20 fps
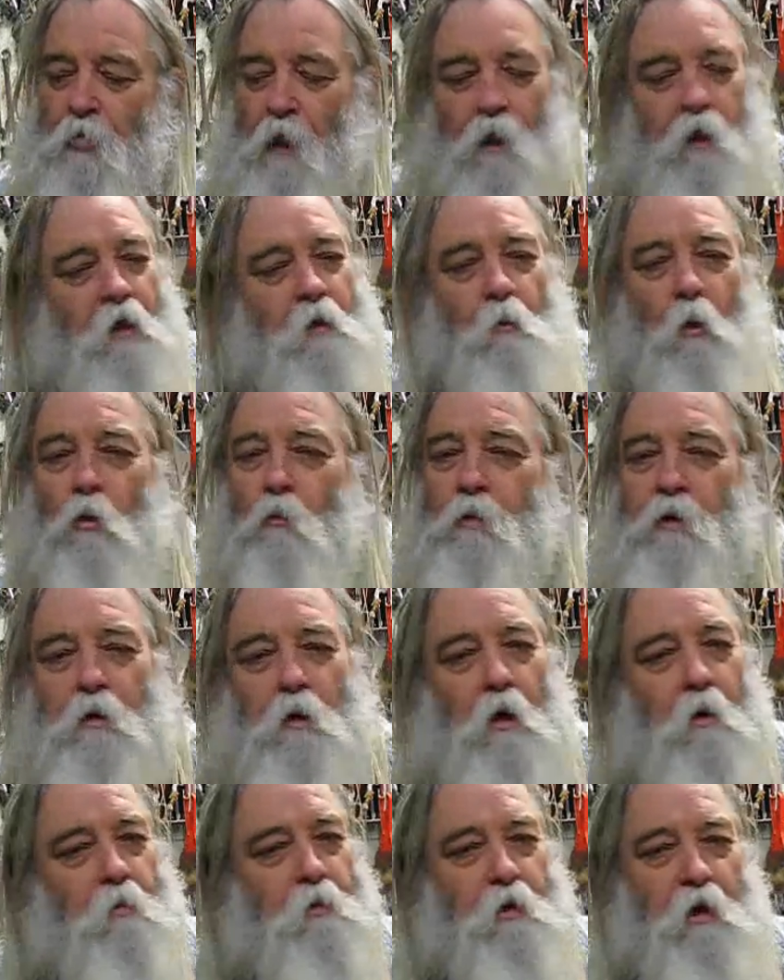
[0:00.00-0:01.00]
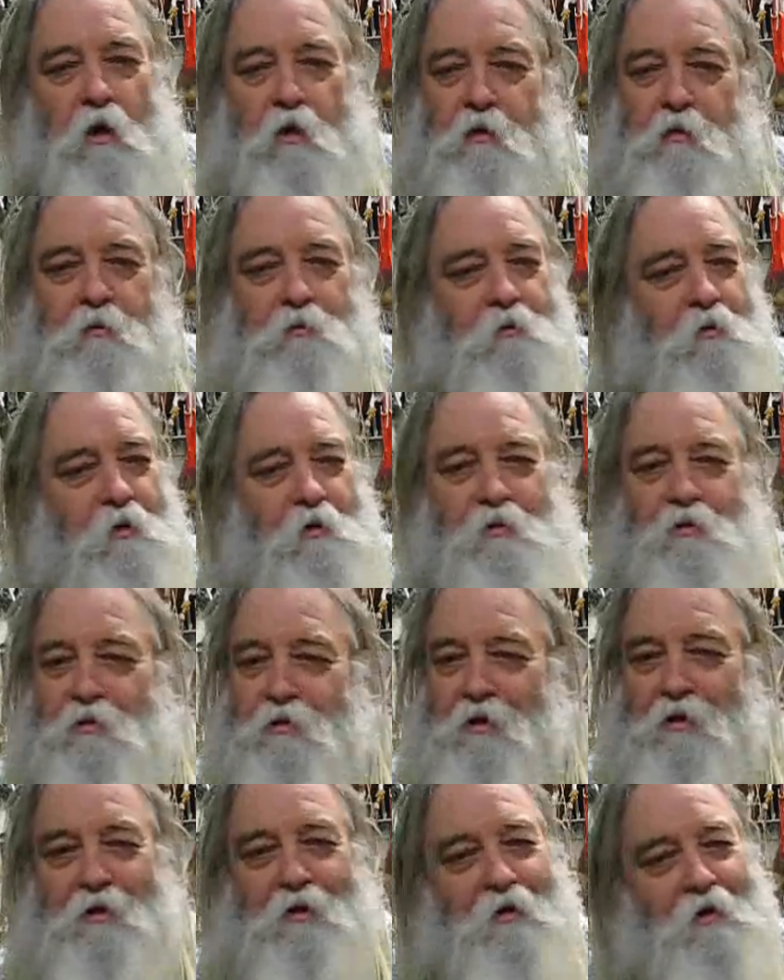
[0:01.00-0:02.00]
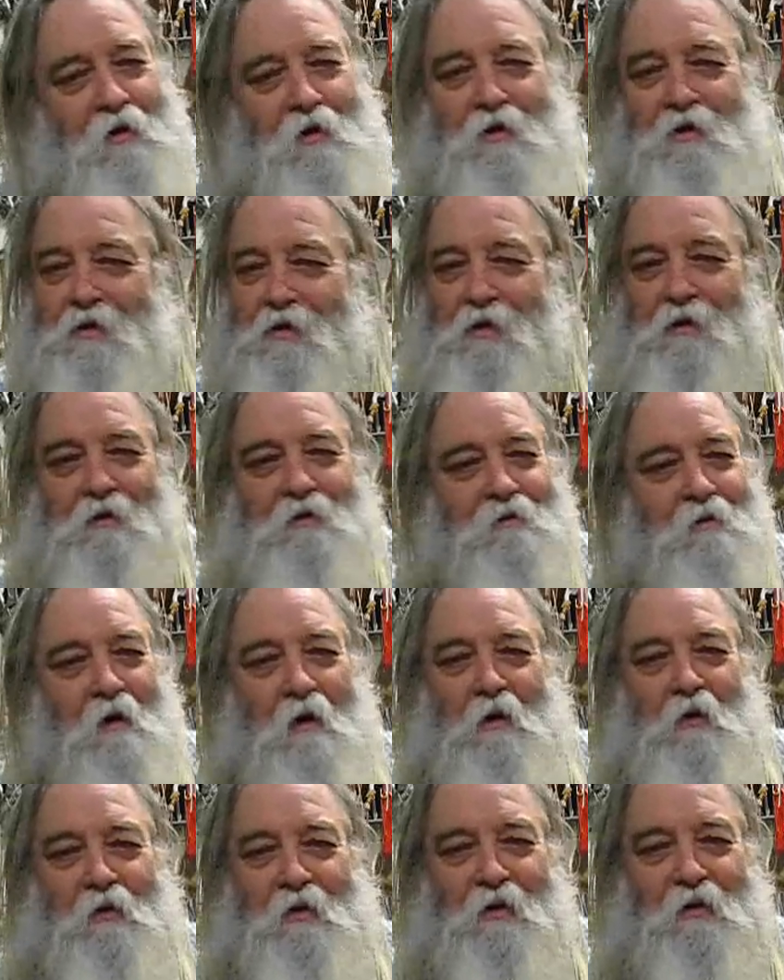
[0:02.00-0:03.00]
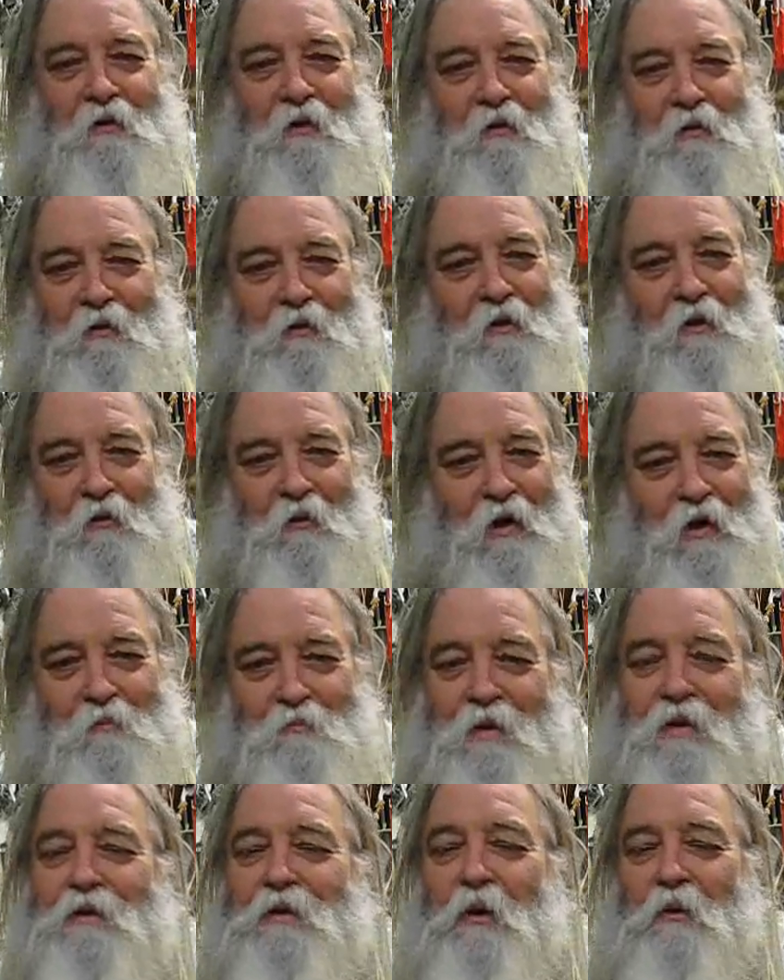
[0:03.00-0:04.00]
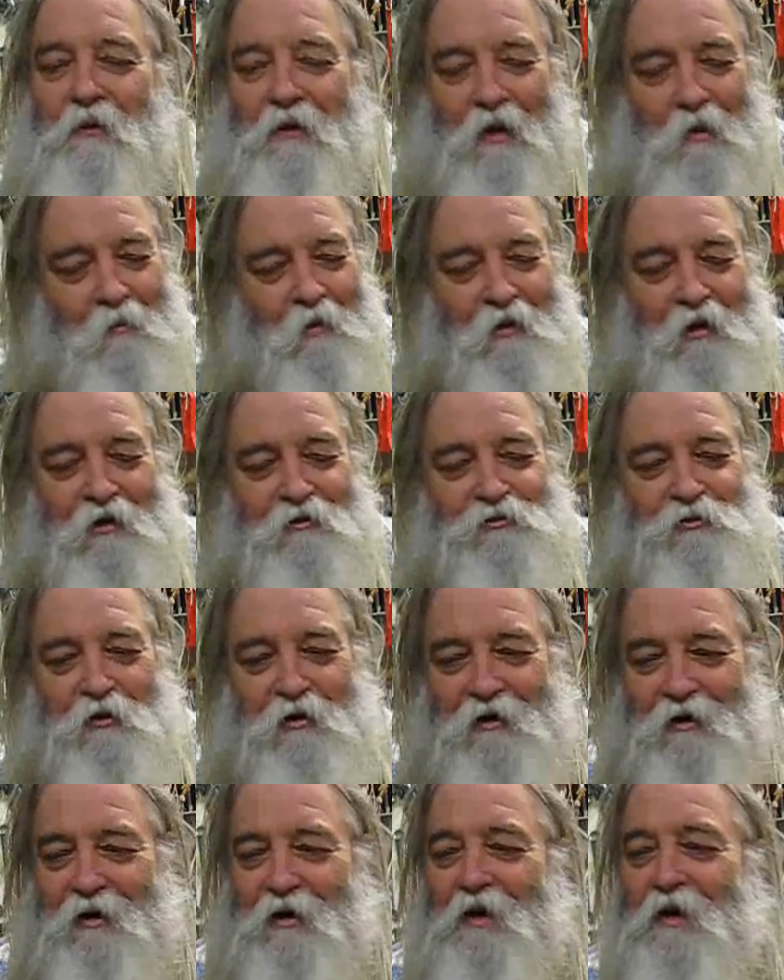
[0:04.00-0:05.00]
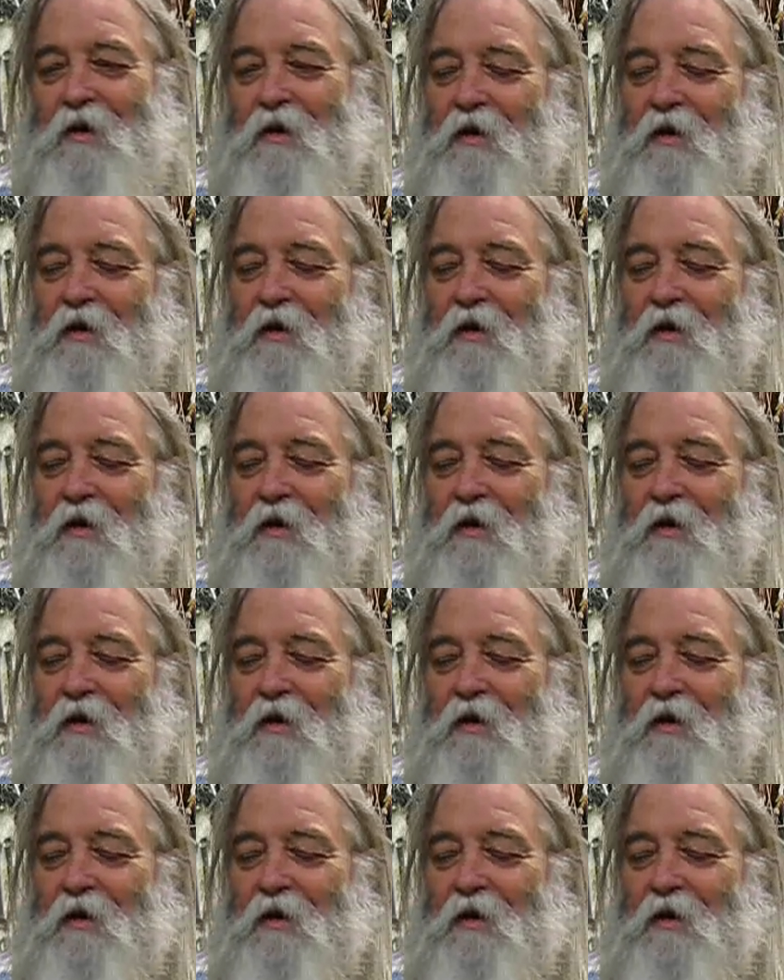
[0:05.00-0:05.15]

It won't be complicated. No. It'll be no complication in it.